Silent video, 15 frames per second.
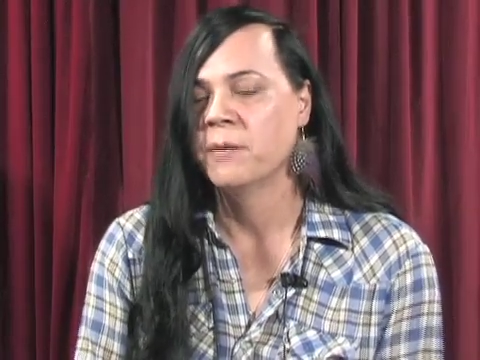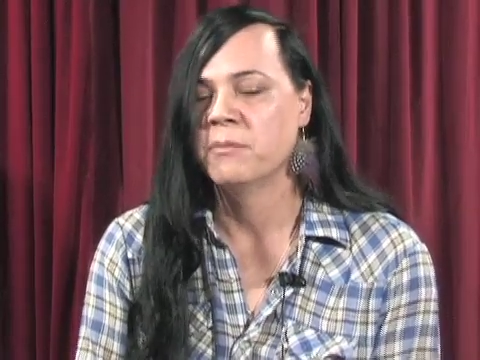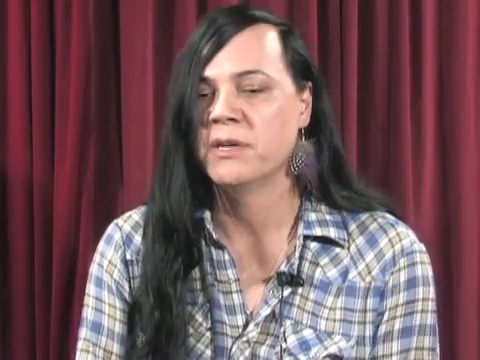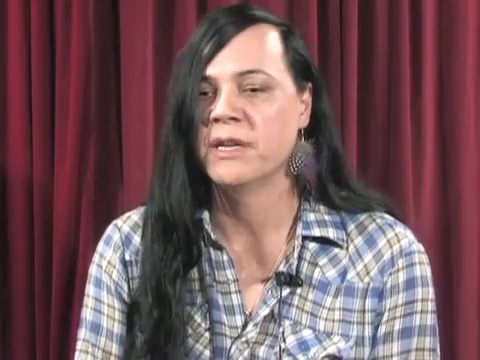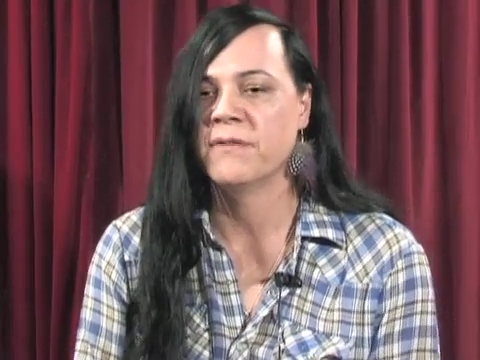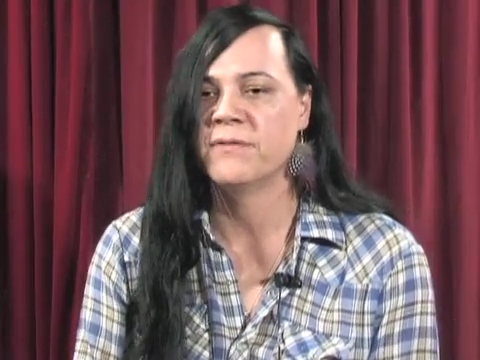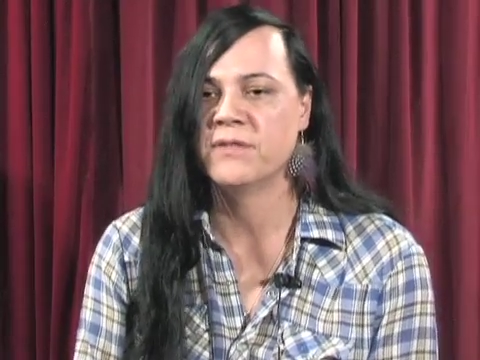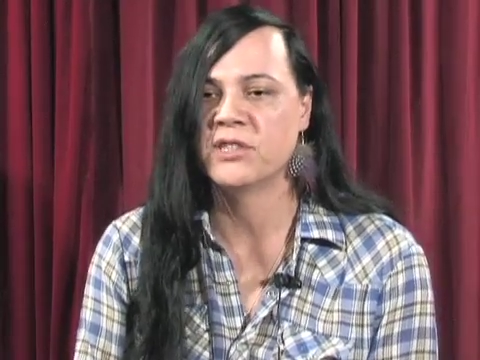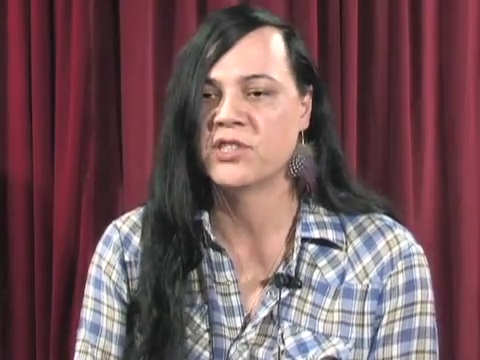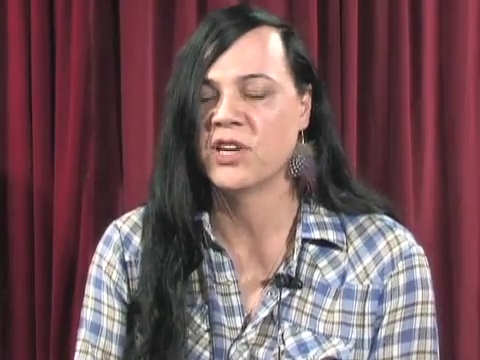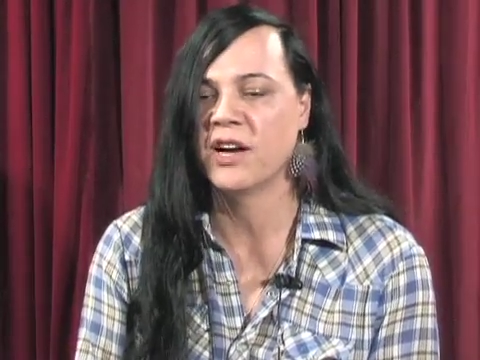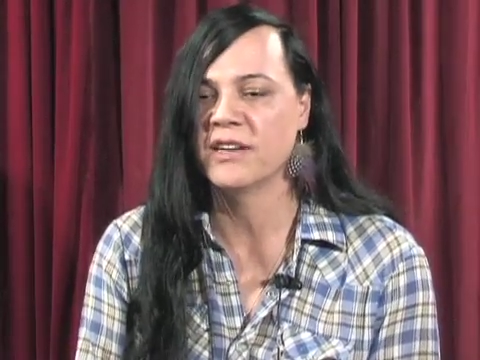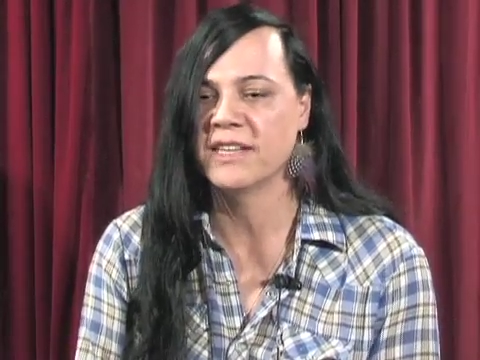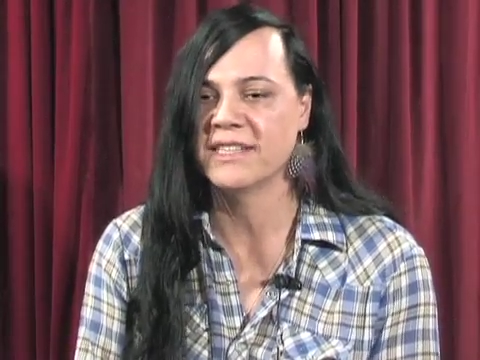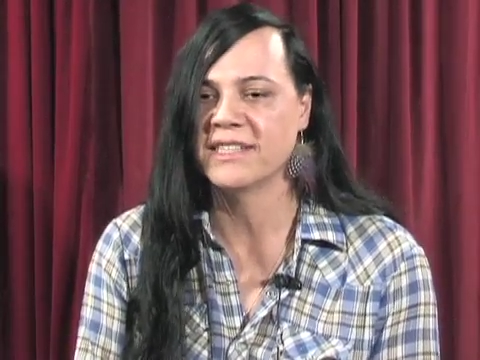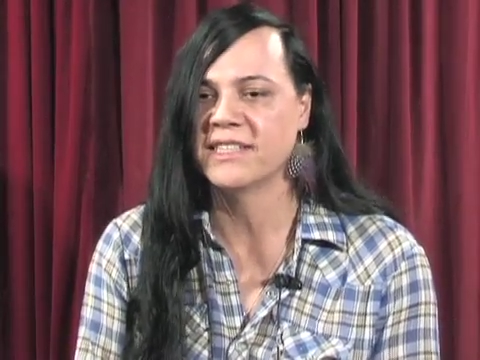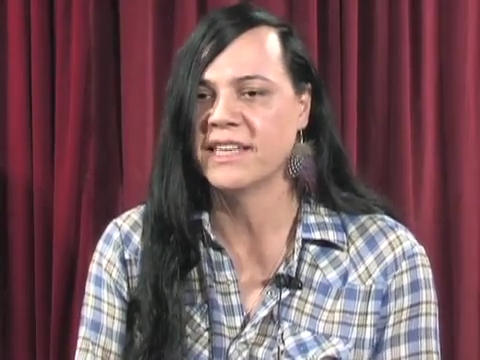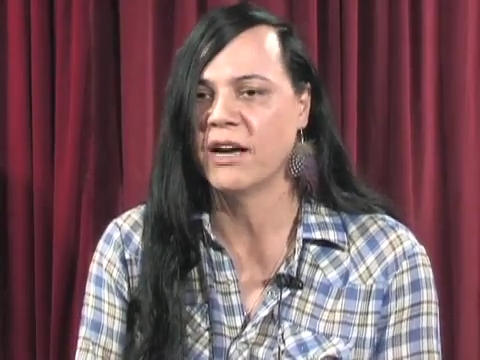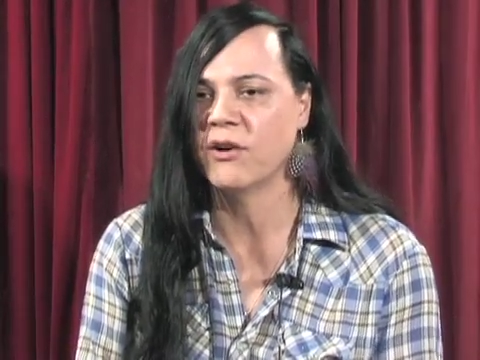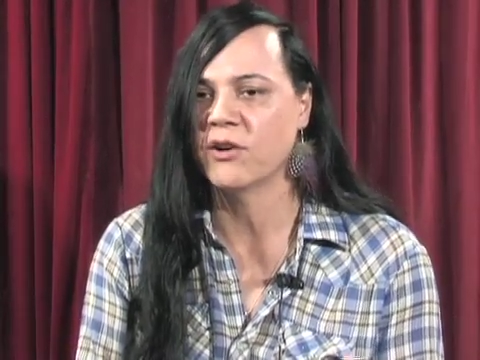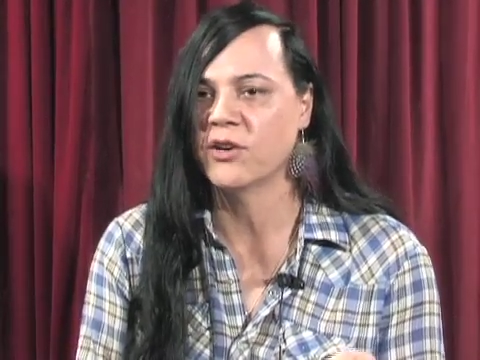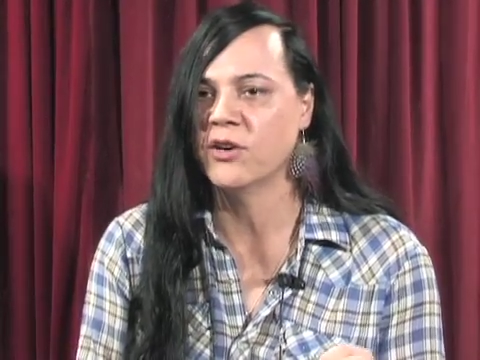But if the song didn't
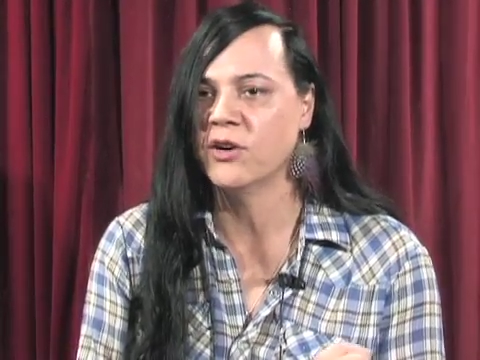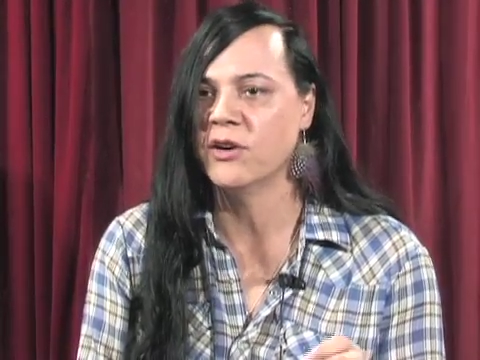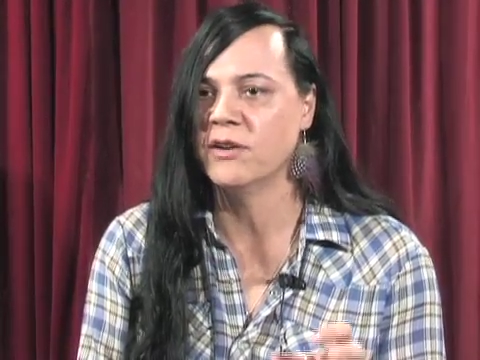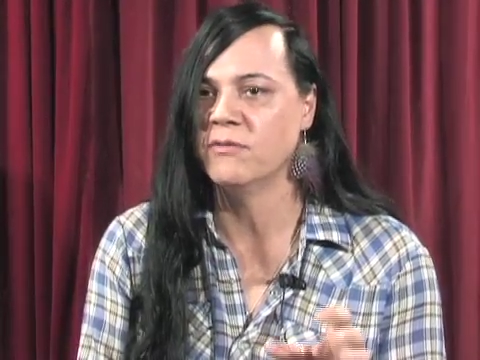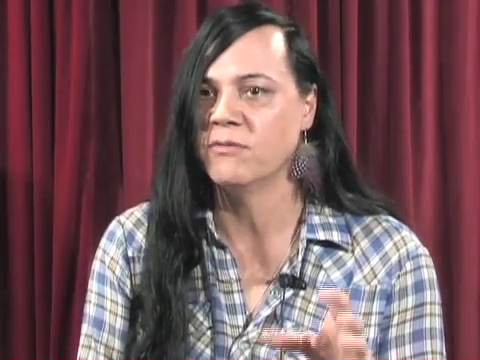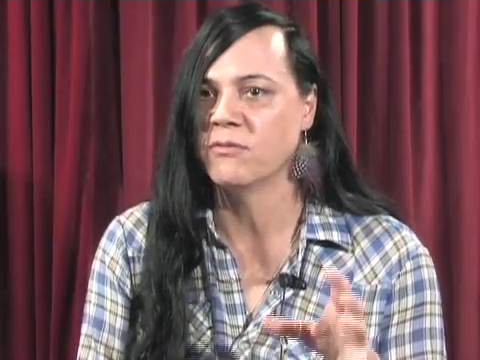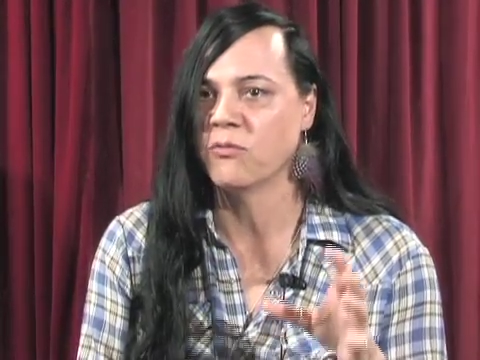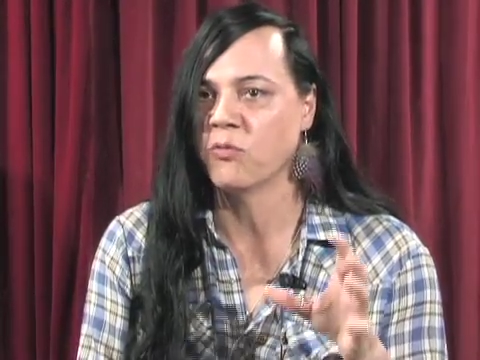sound good